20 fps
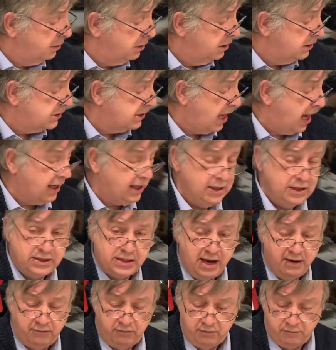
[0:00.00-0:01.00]
It's like he's
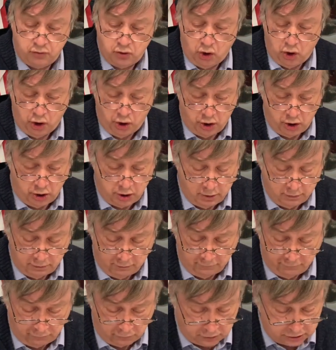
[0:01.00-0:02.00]
never even heard of
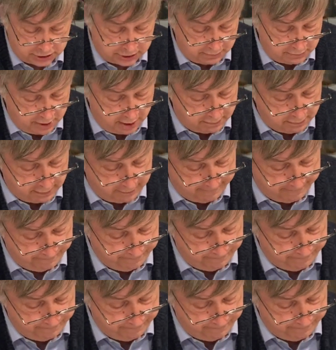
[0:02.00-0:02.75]
the First Amendment.